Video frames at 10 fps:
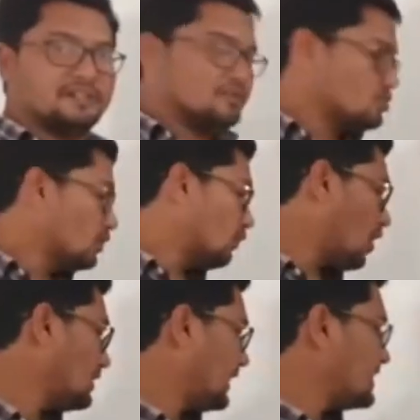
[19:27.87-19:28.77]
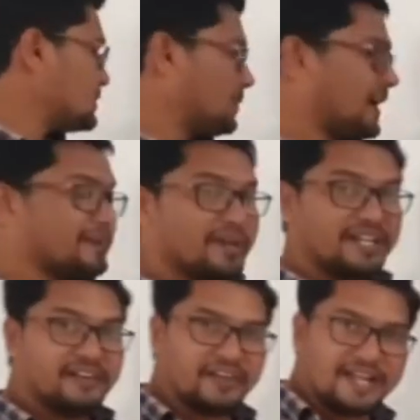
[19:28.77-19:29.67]
So what is
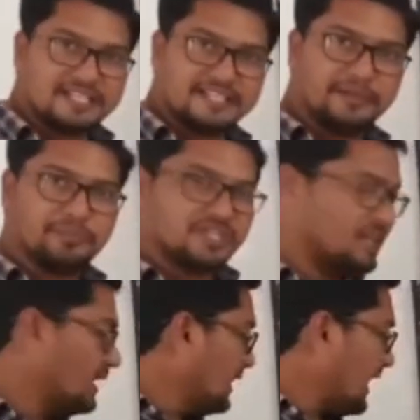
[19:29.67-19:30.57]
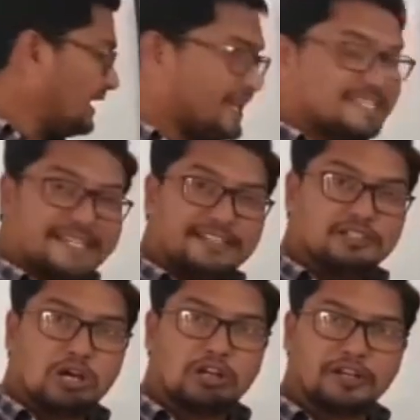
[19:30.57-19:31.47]
primary transcript? A
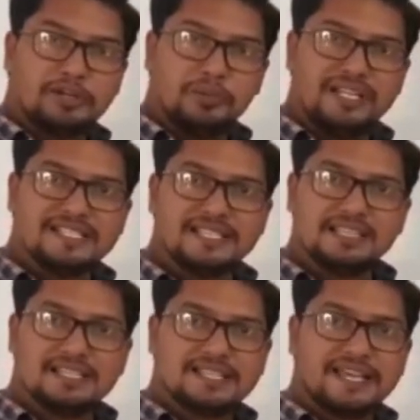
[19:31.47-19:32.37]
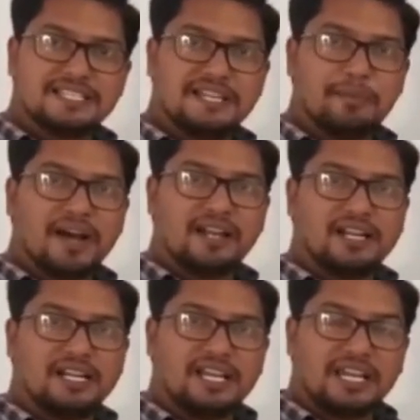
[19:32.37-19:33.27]
nascent or newly synthesized
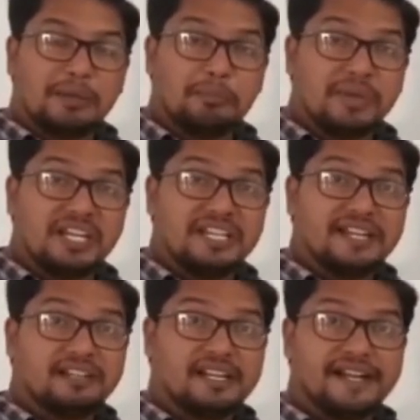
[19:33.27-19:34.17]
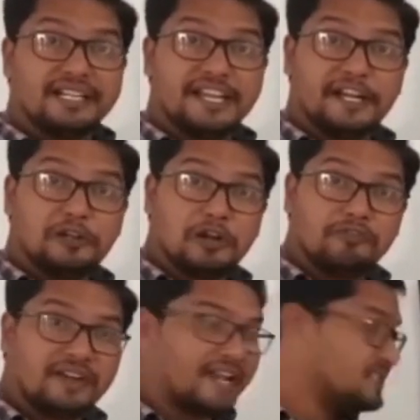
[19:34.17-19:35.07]
mRNA immediately at the end
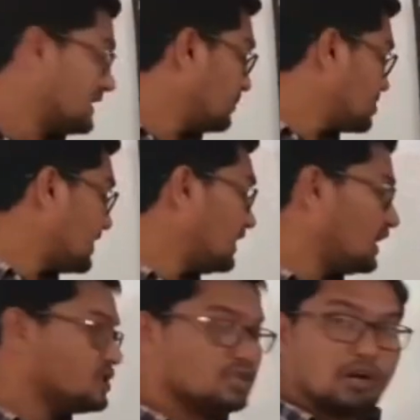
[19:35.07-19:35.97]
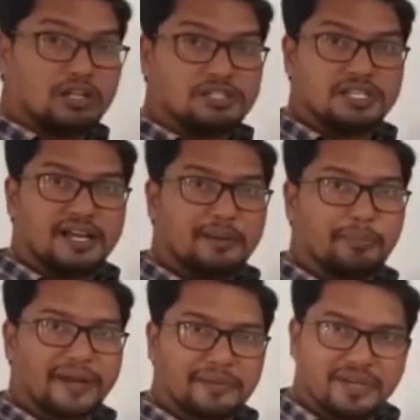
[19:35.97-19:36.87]
of transcription is called a
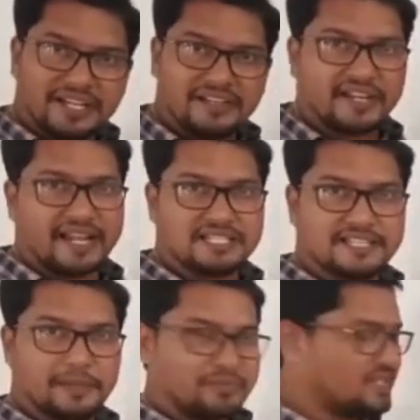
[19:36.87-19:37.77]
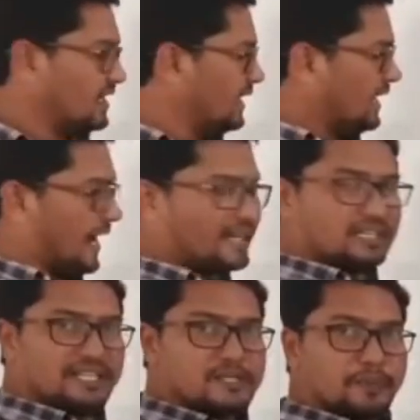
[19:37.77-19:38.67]
primary transcript,
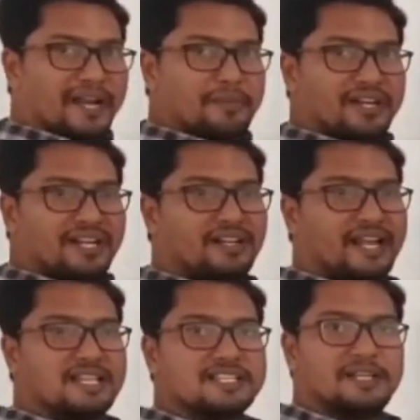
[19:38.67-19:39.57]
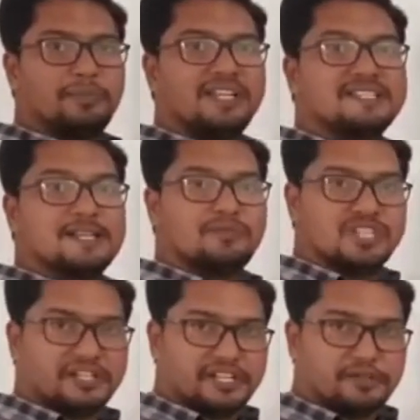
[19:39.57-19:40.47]
and this primary transcript is
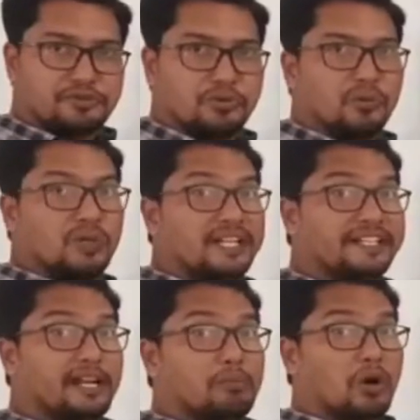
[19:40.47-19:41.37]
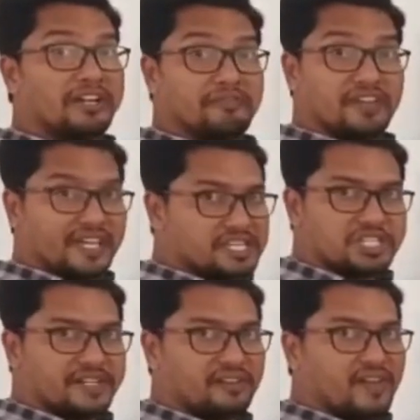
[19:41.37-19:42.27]
subjected to little
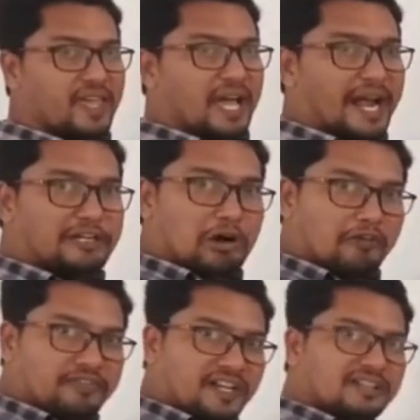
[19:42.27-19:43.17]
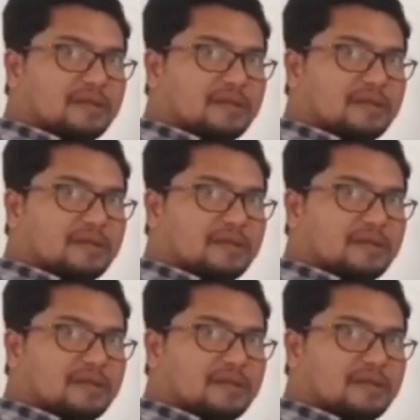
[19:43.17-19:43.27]
modification, and after the